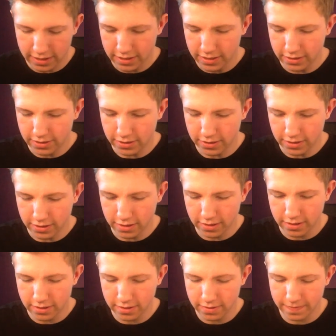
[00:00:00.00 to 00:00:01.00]
So
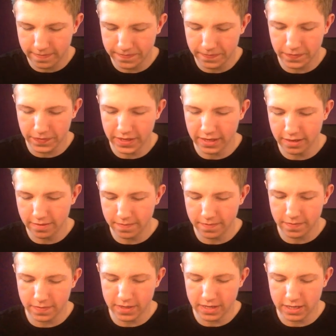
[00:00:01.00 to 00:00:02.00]
yeah,
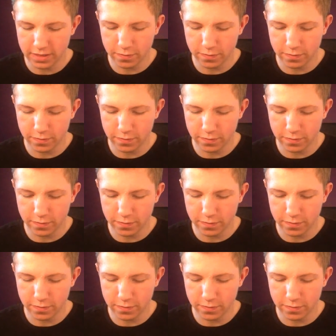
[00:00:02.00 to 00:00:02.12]
that's